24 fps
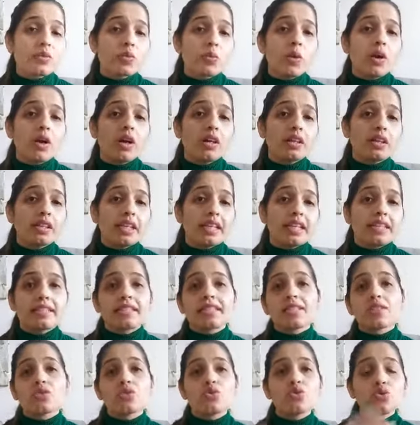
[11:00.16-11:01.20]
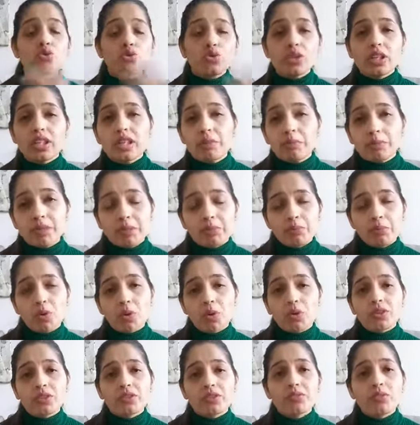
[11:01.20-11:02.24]
that work is extremely
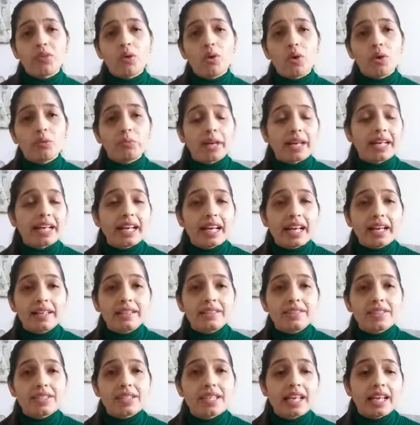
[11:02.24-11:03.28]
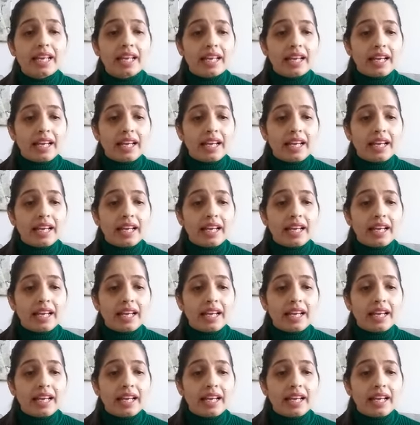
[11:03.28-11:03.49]
important for all my clients.